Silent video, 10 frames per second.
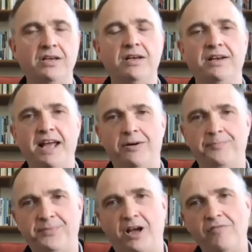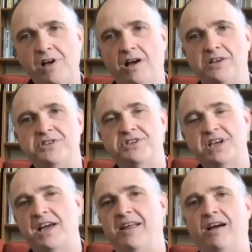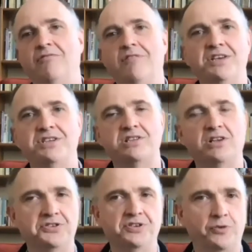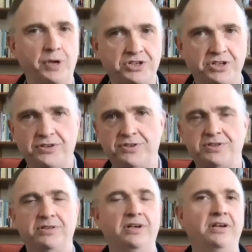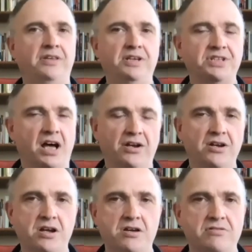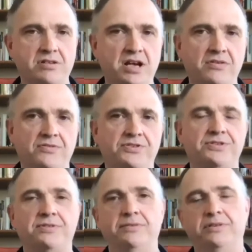Now, I realise that saying that raises lots of questions, these unknown knowns,